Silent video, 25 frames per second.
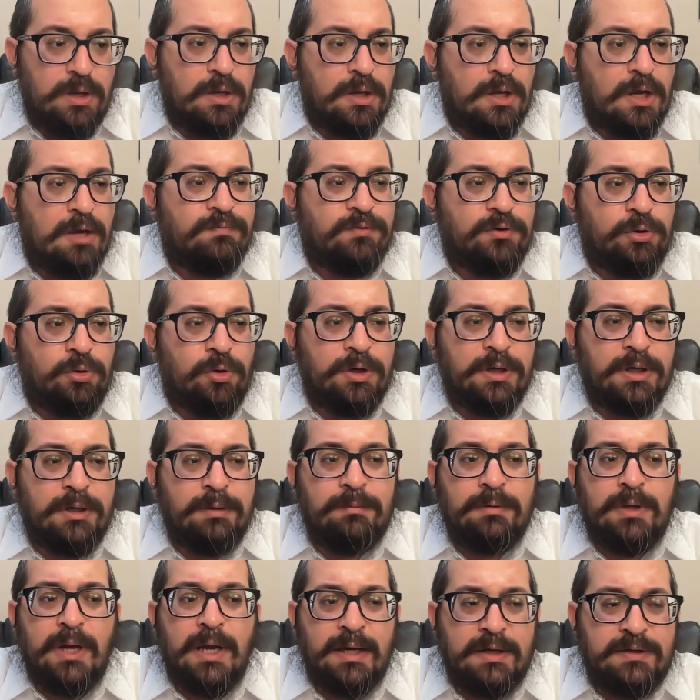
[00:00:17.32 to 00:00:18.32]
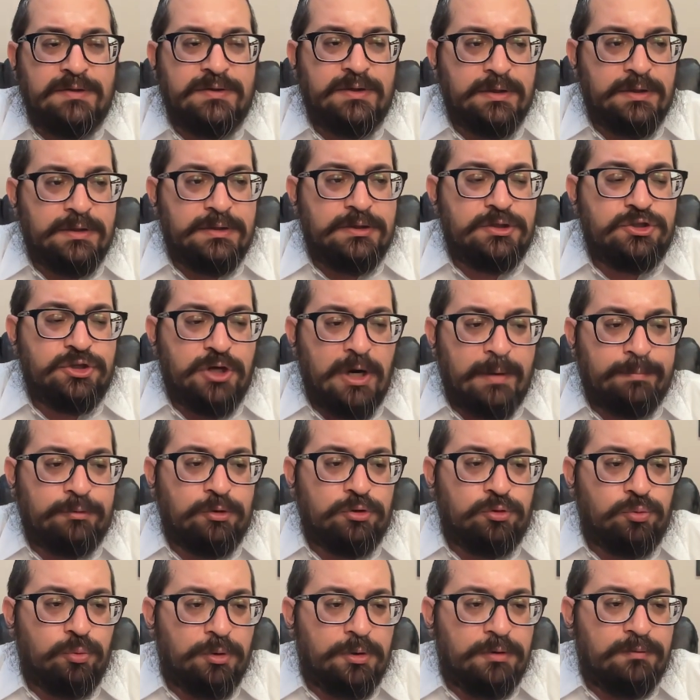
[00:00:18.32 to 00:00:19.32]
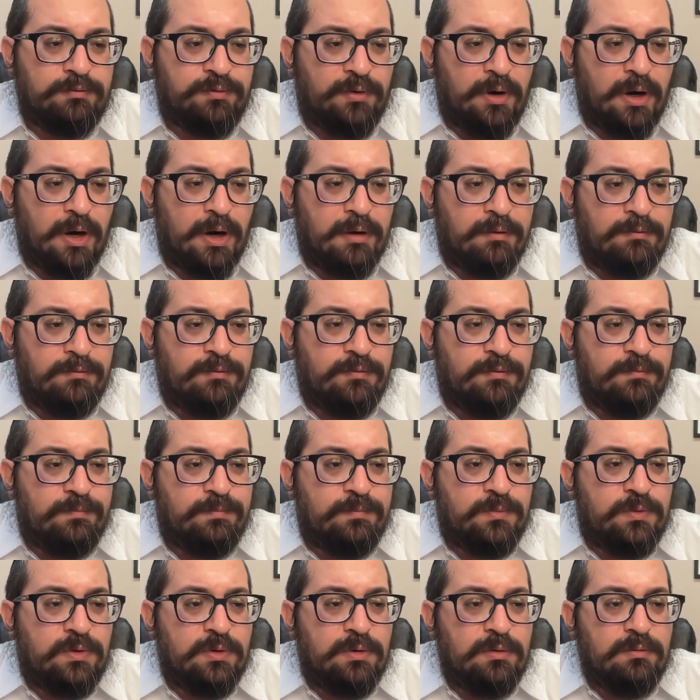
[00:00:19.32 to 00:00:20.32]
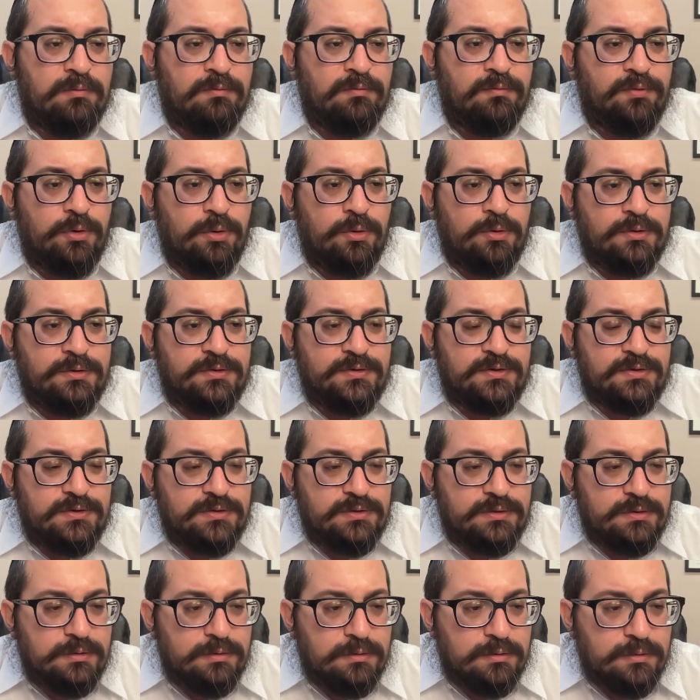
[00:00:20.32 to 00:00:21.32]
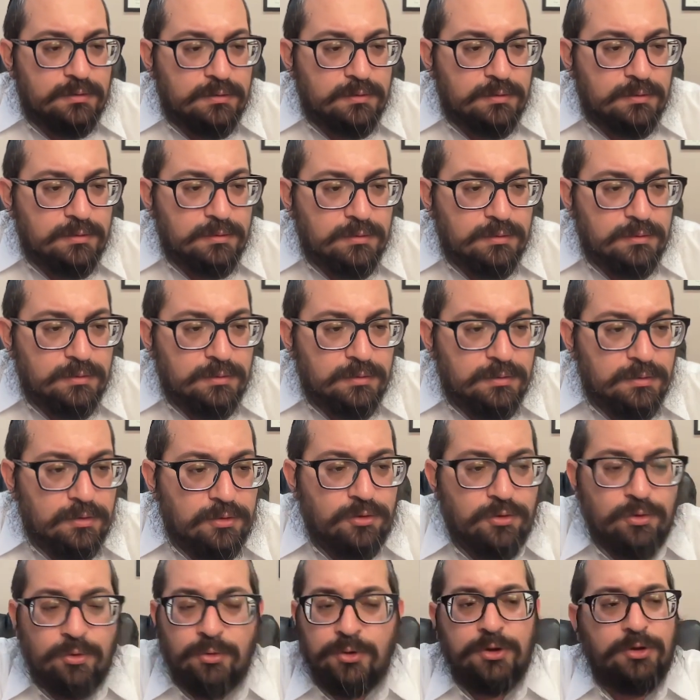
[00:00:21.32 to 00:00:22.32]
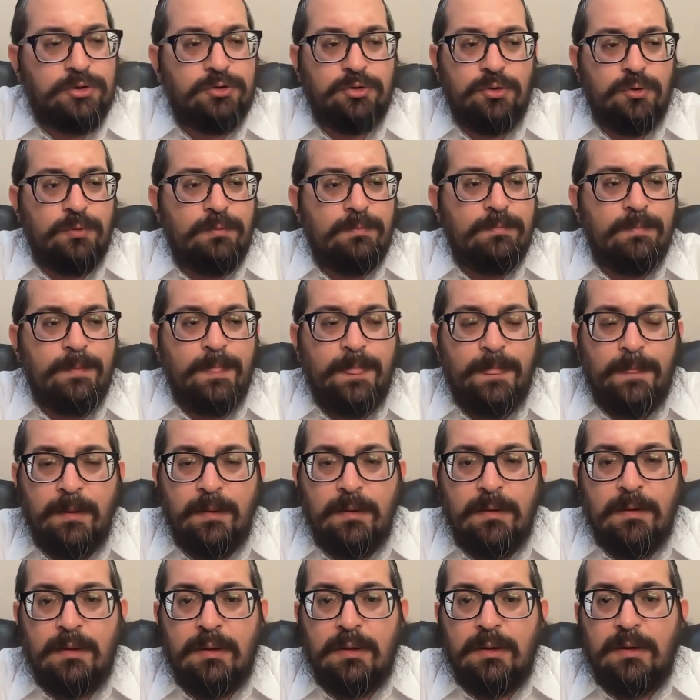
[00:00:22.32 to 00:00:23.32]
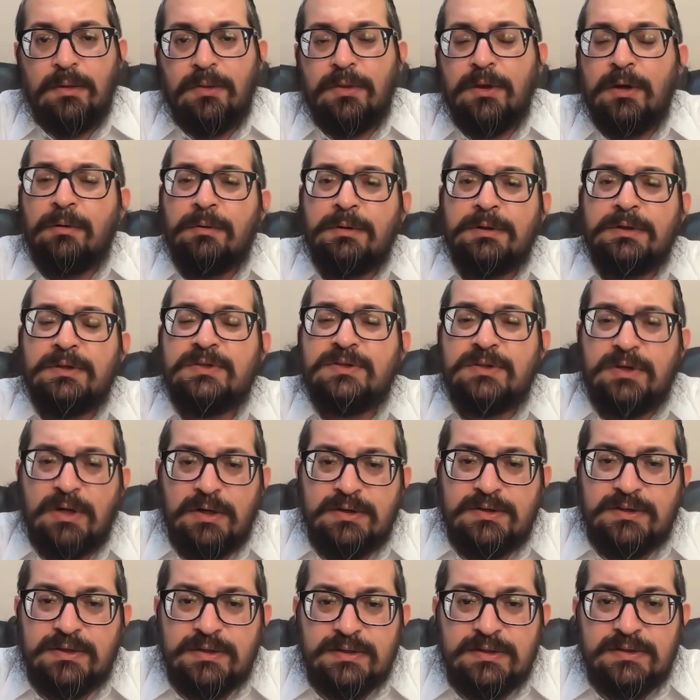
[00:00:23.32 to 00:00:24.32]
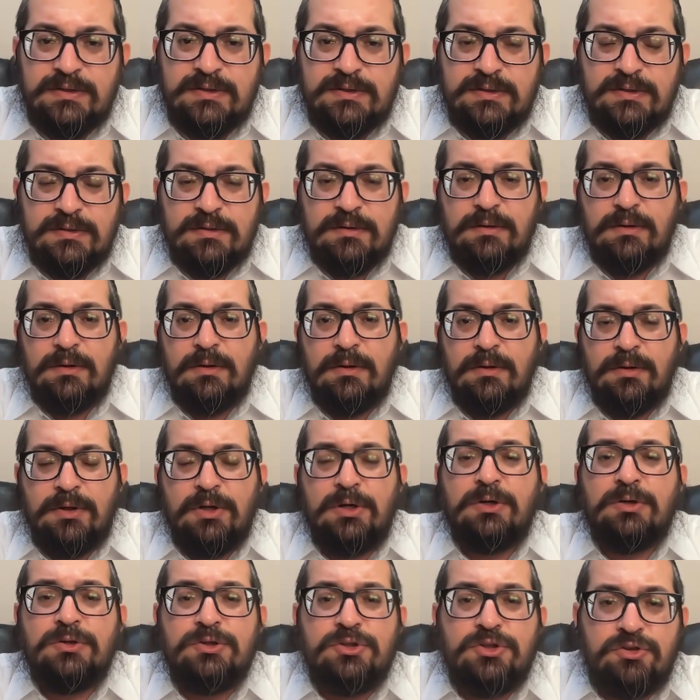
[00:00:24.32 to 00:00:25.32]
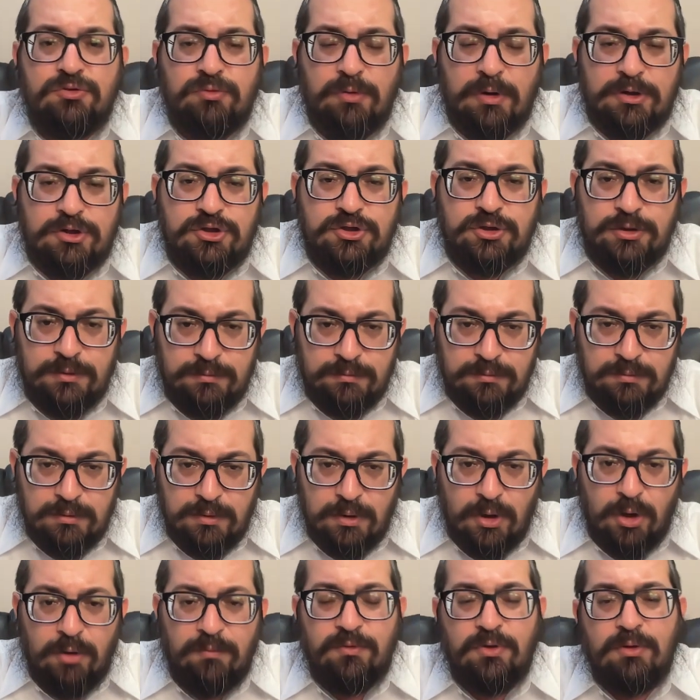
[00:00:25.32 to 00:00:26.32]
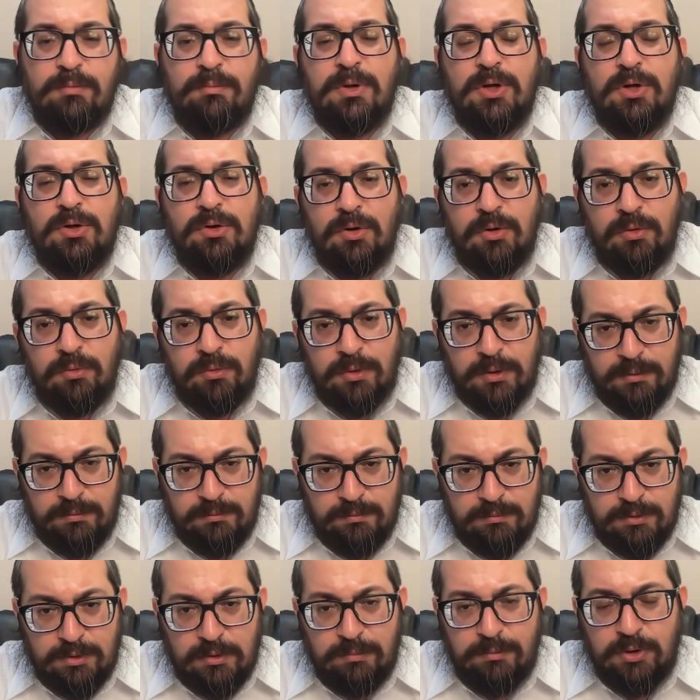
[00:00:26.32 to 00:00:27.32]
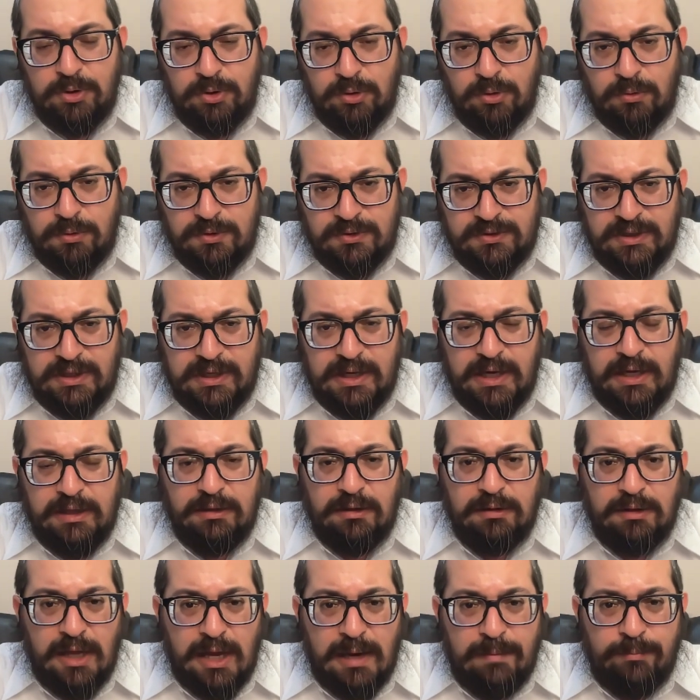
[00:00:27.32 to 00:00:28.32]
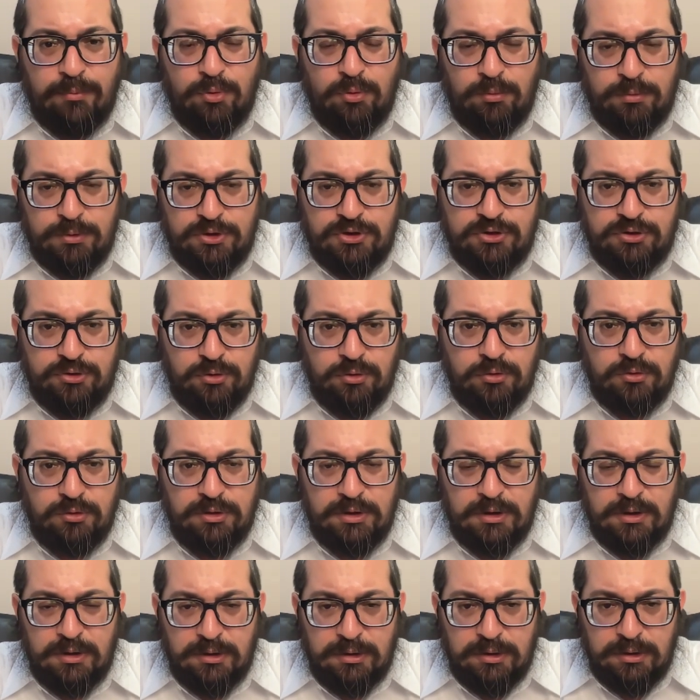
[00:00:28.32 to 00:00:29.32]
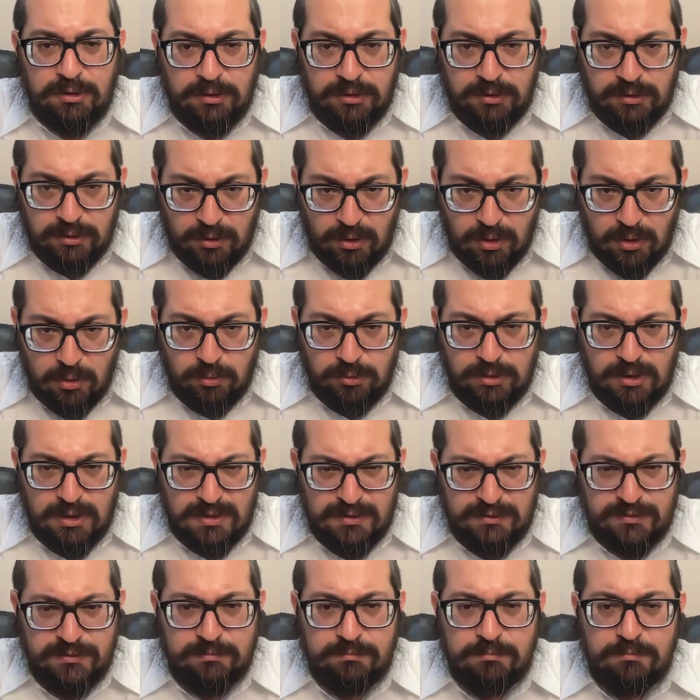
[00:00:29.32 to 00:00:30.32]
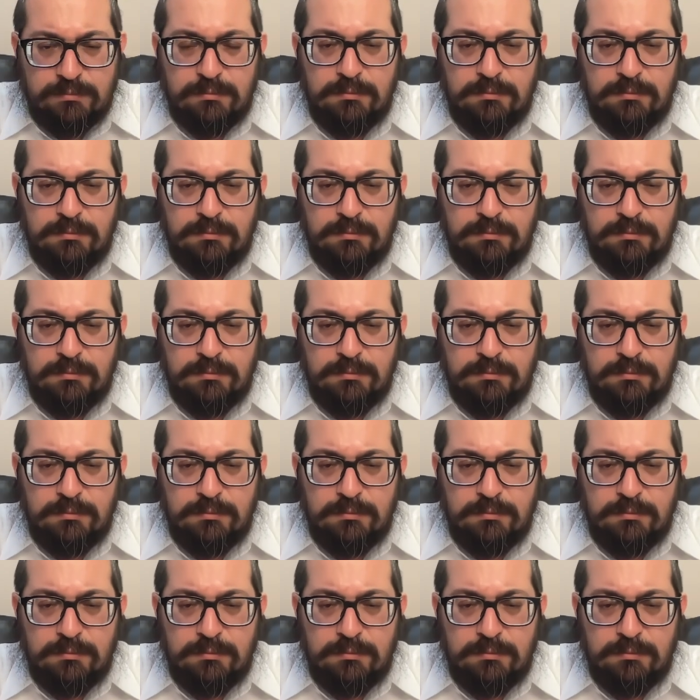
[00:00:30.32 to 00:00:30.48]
If you look in Exodus chapter 25, verse 32, there it discusses the construction of the menorah. The menorah is the candelabra which stood in the holies,